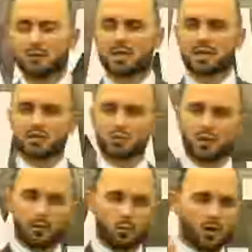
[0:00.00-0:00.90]
Because
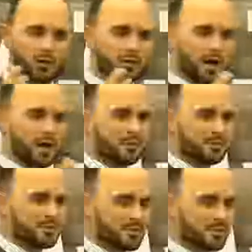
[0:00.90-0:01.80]
when the Word
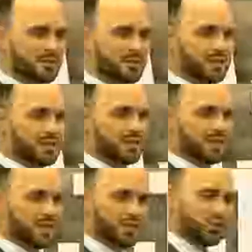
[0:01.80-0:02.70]
comes,
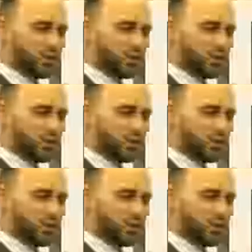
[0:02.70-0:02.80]
it's